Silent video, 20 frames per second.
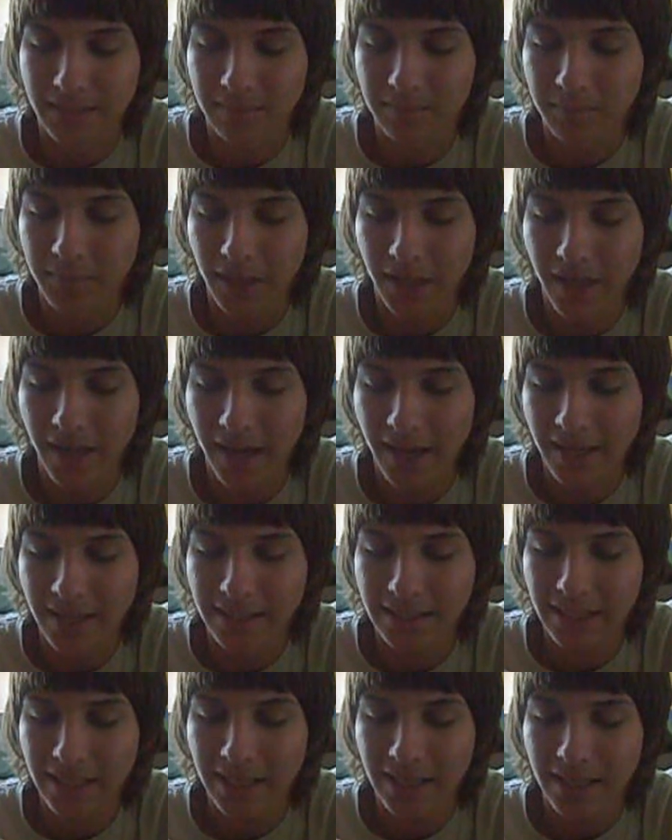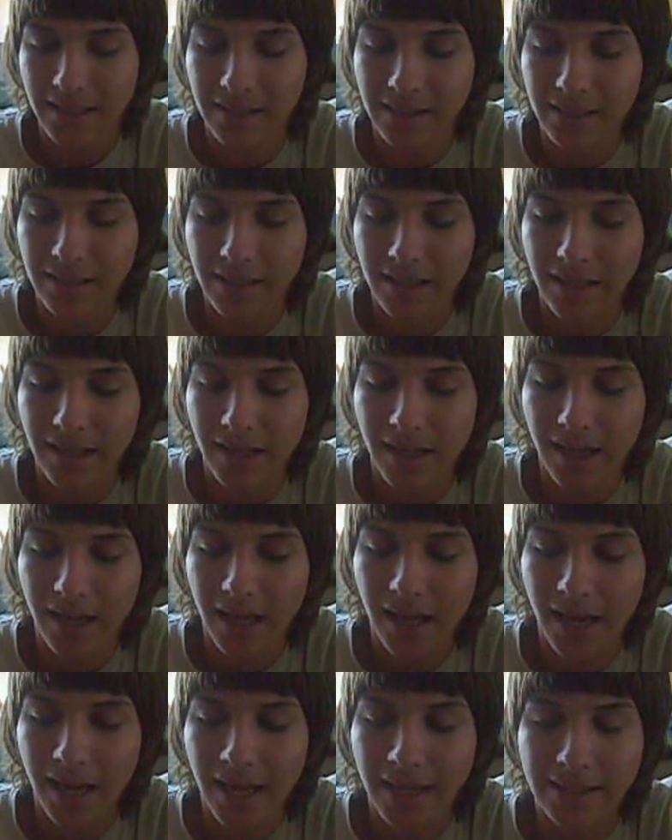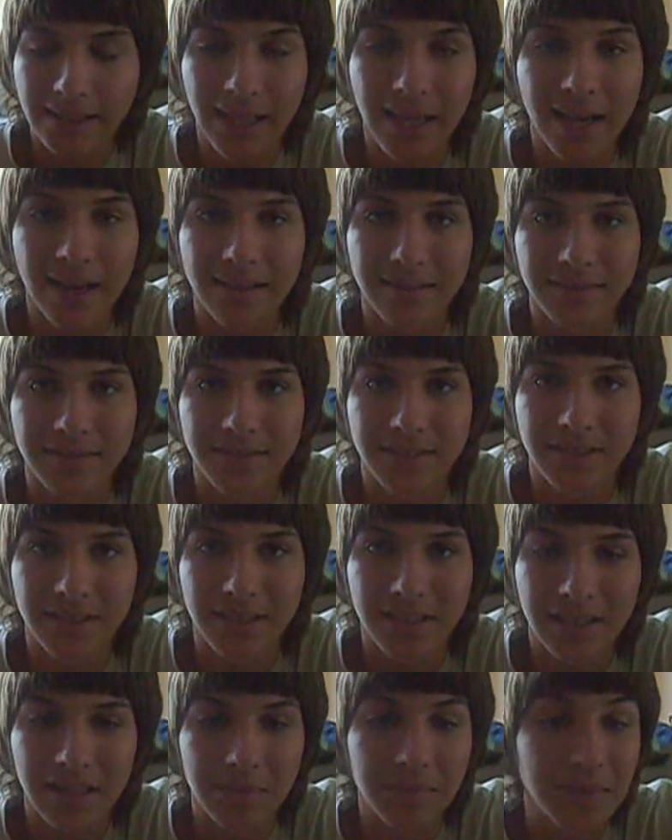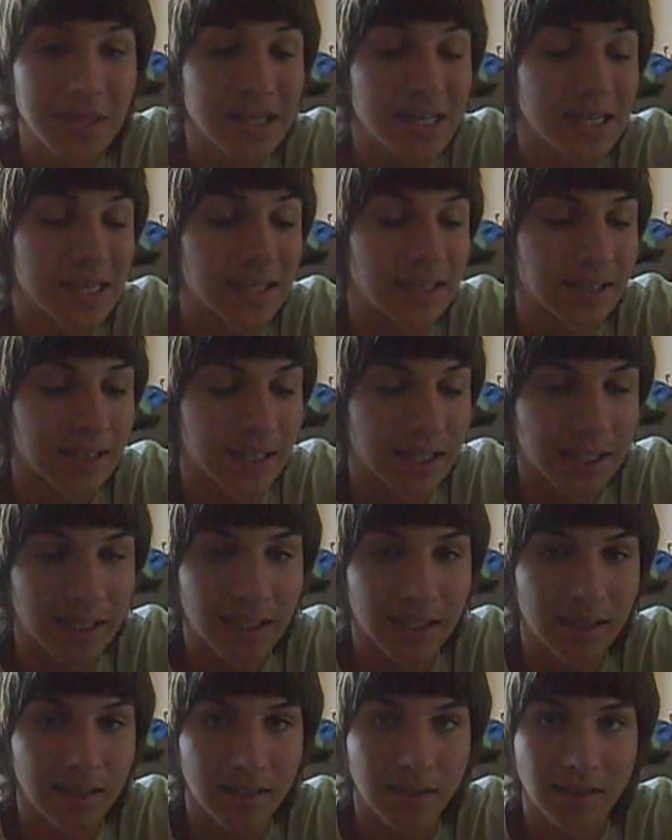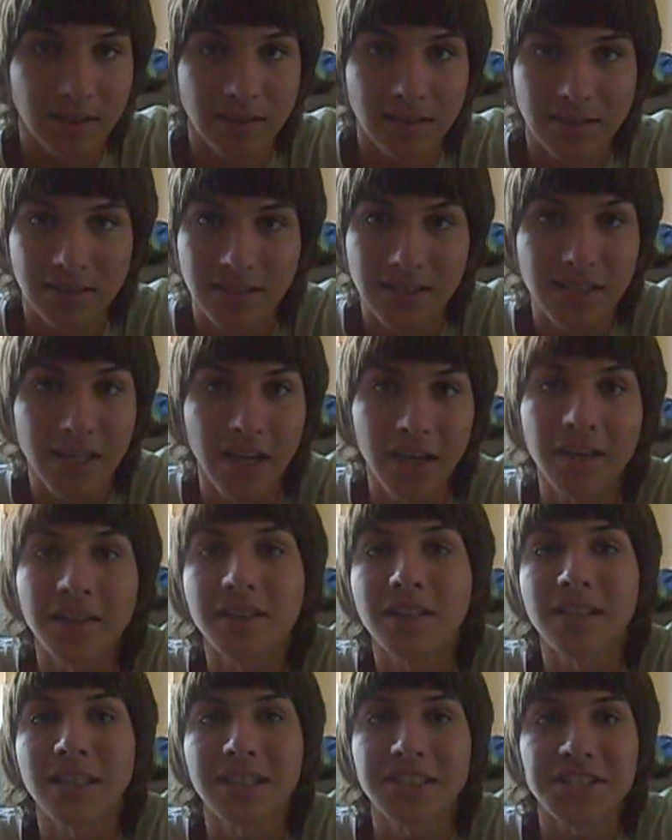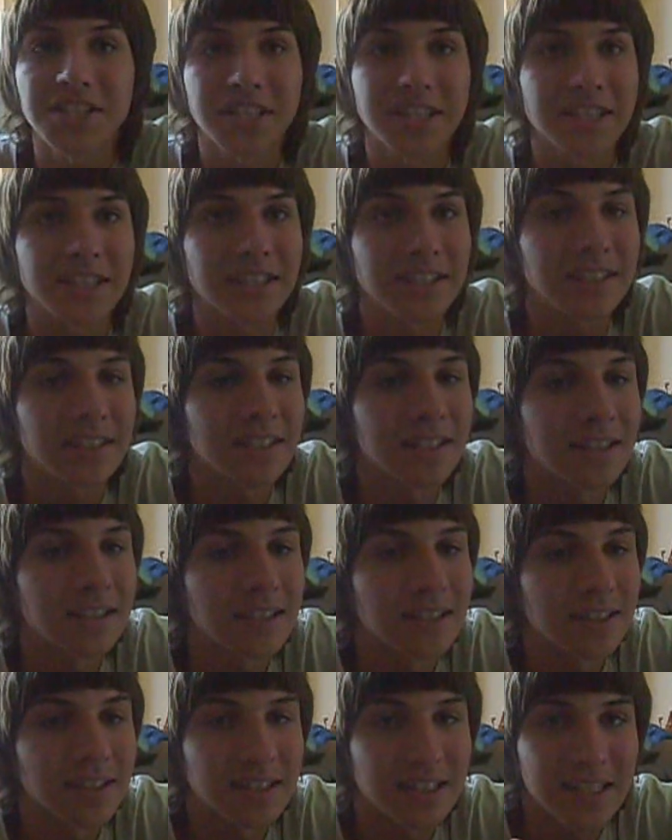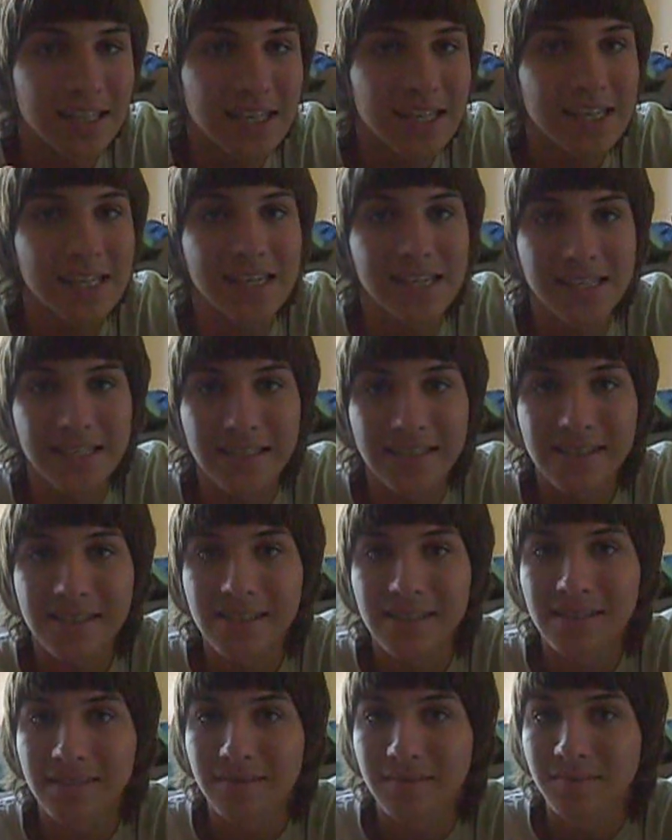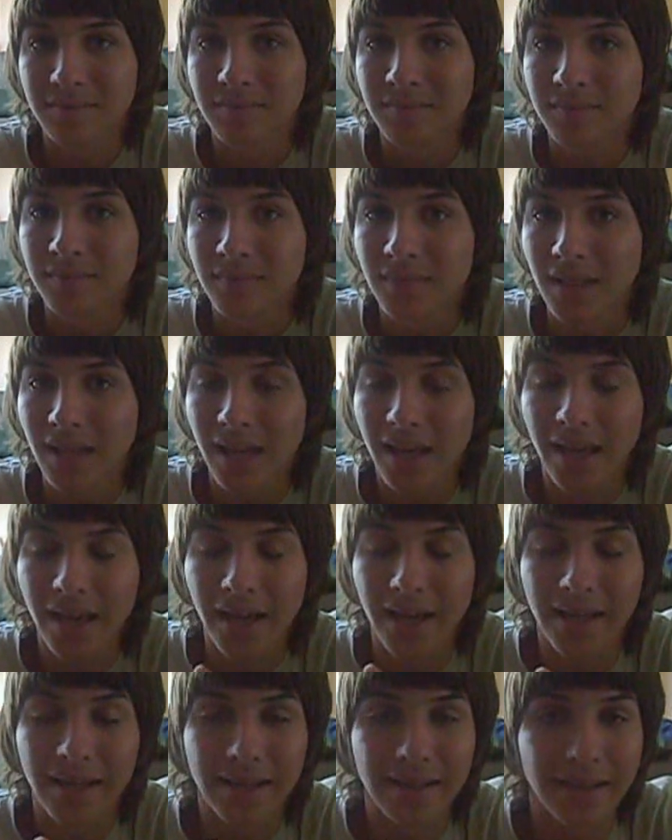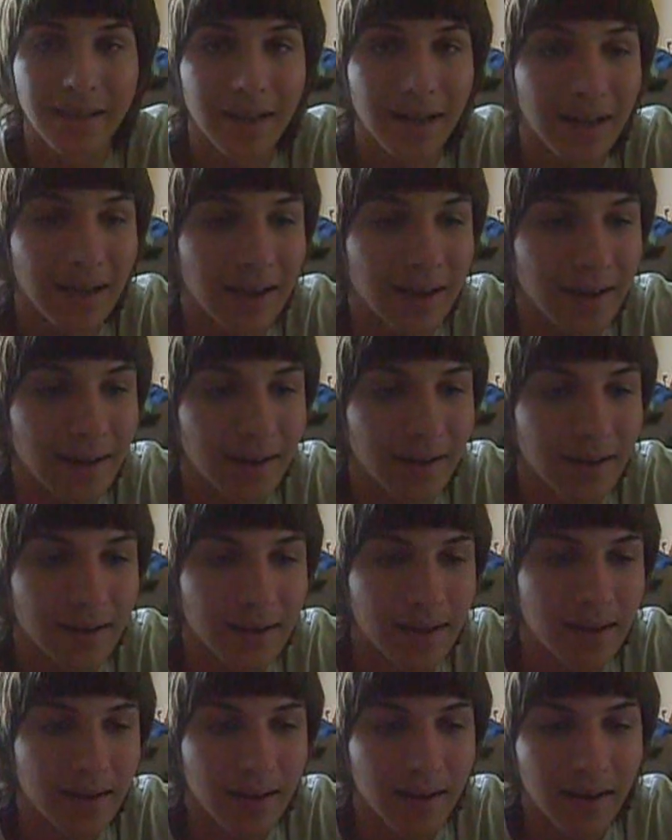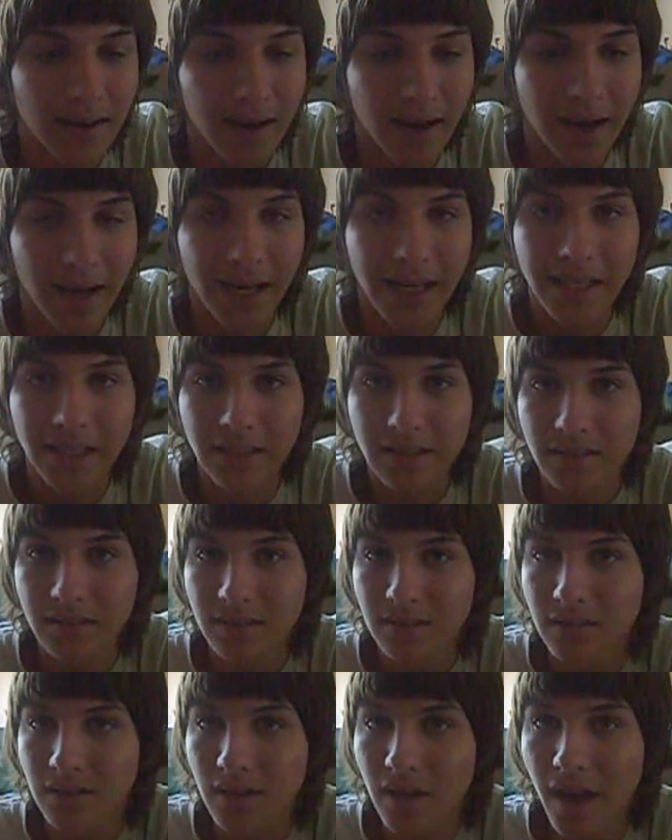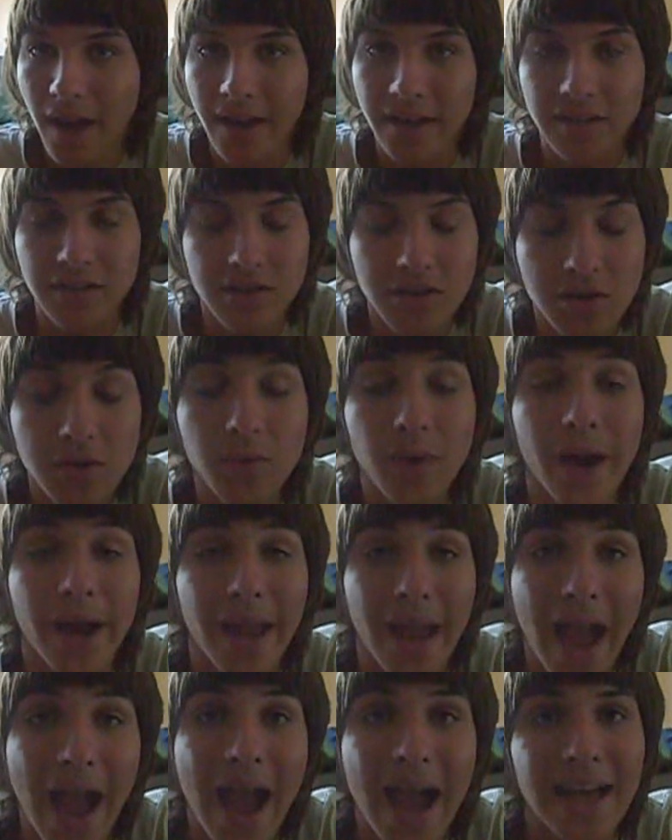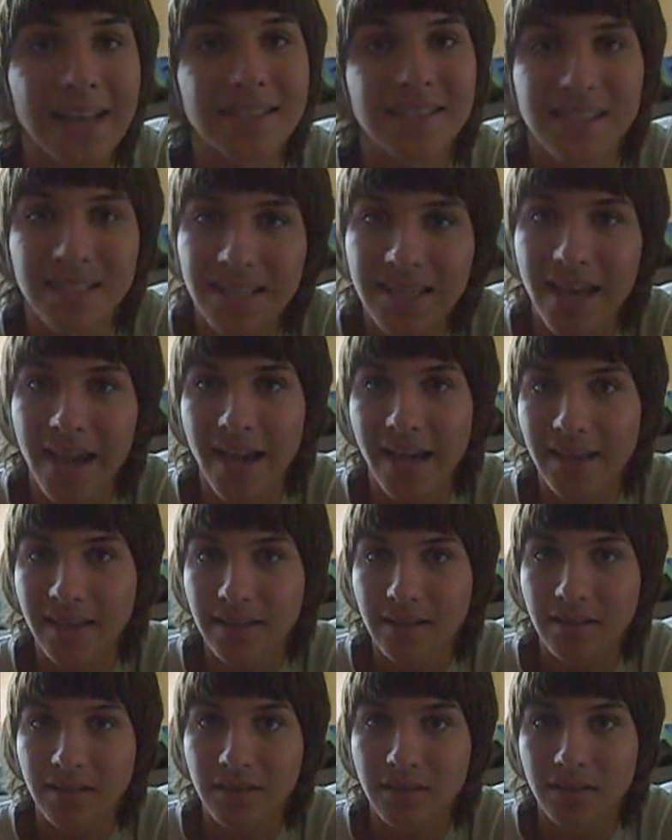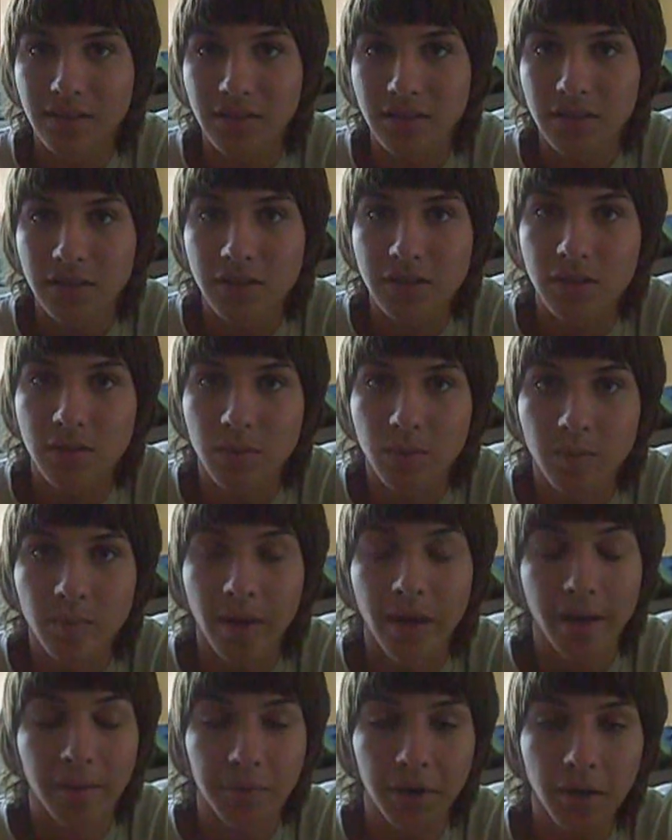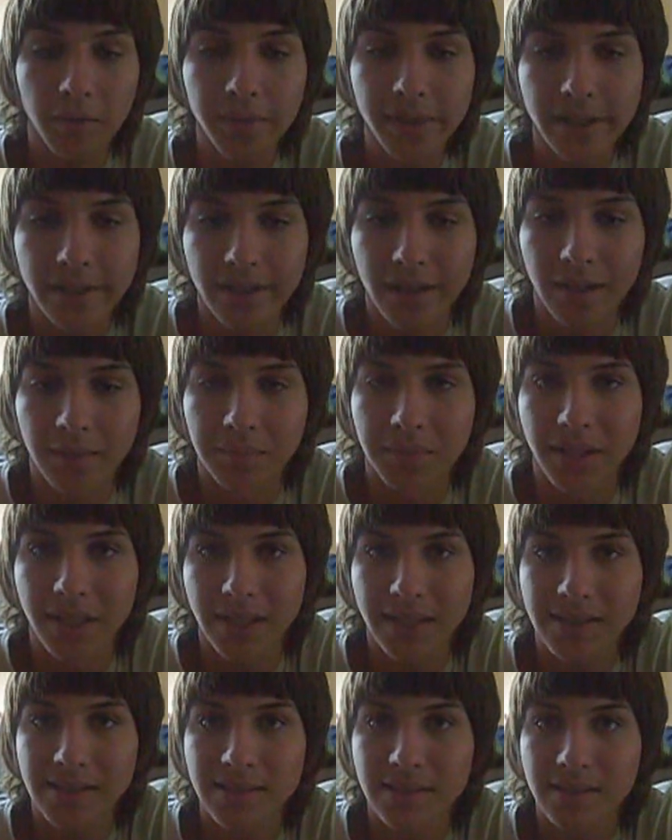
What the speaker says: But I left immediately, still clutching the keys, and I knew I had to get to my apartment complex.